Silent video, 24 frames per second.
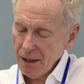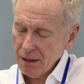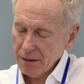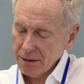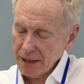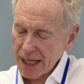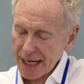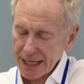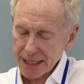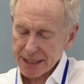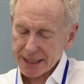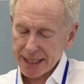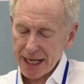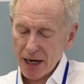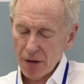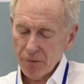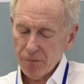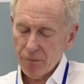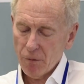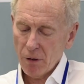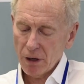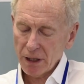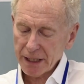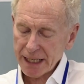Let us
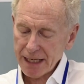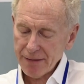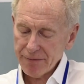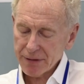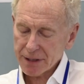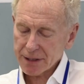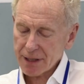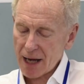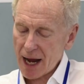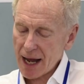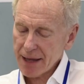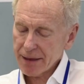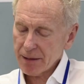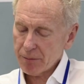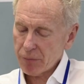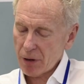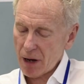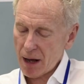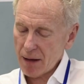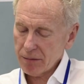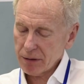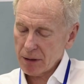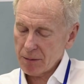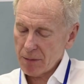therefore leave aside the
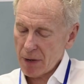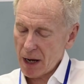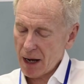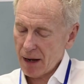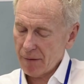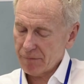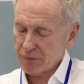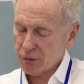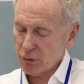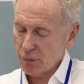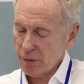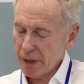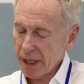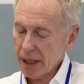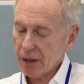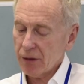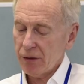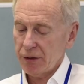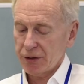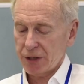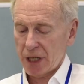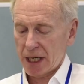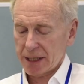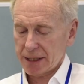problem of
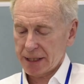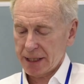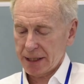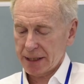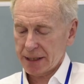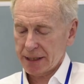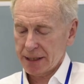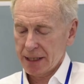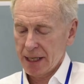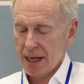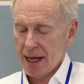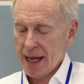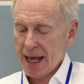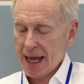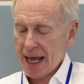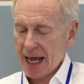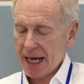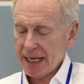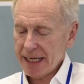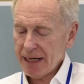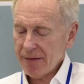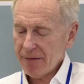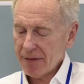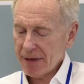juridical justice
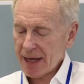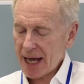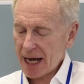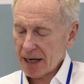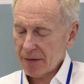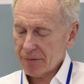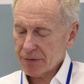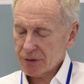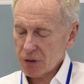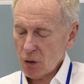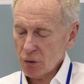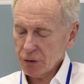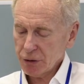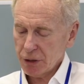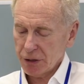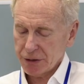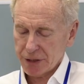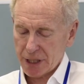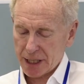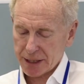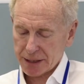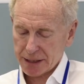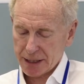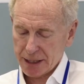and even that of social
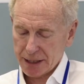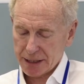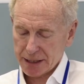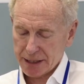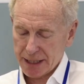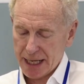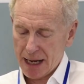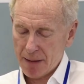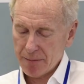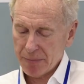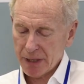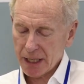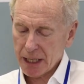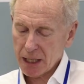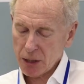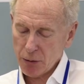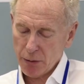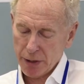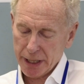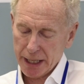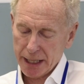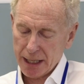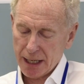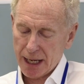justice, the
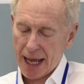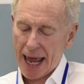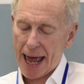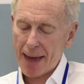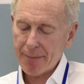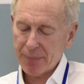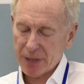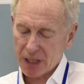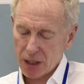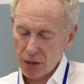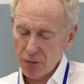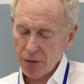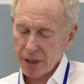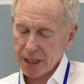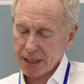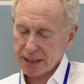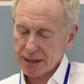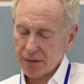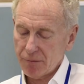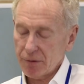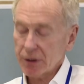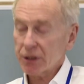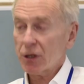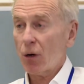ambiguities
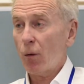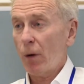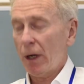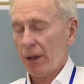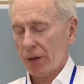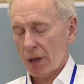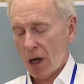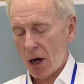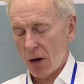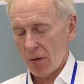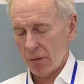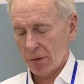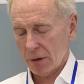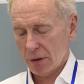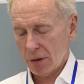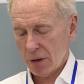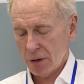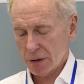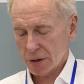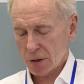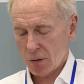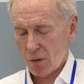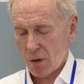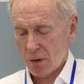of which are well known,
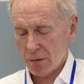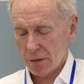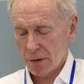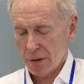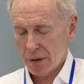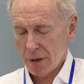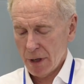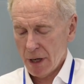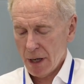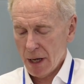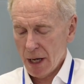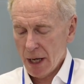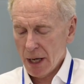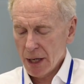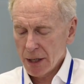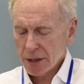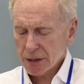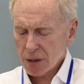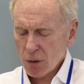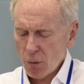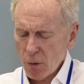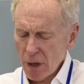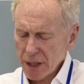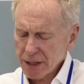close quote.
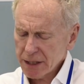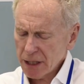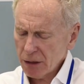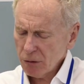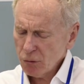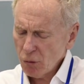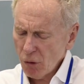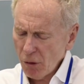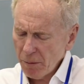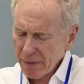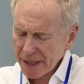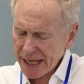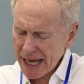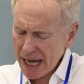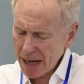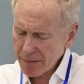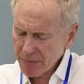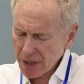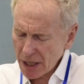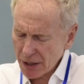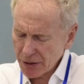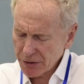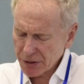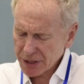So once Ellul became
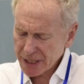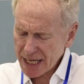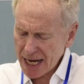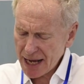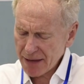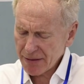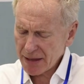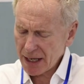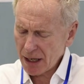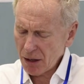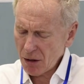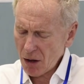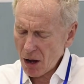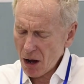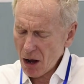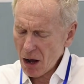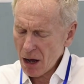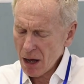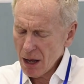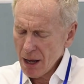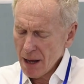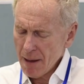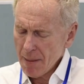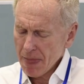to understand that
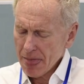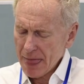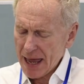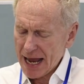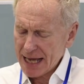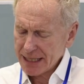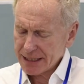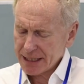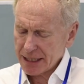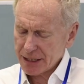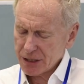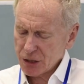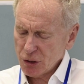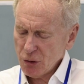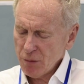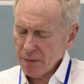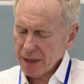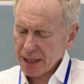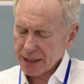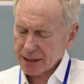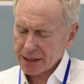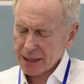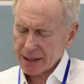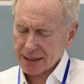law as
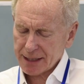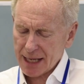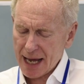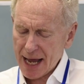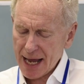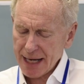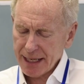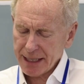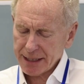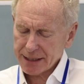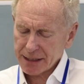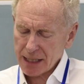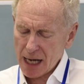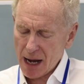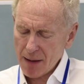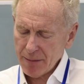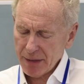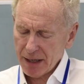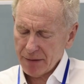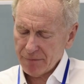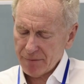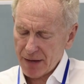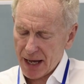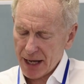assuming society's
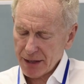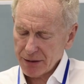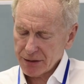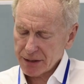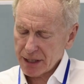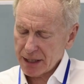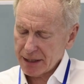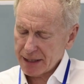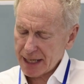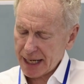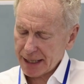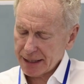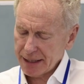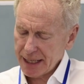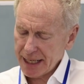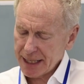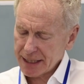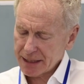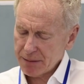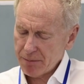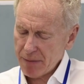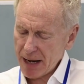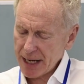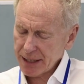dominant values and
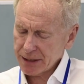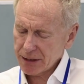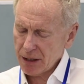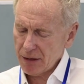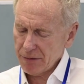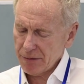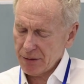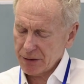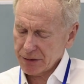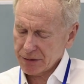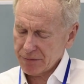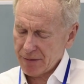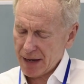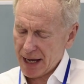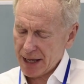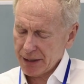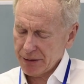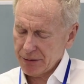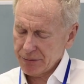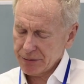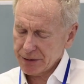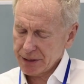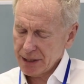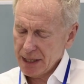techniques based on those
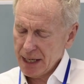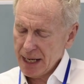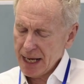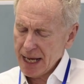values,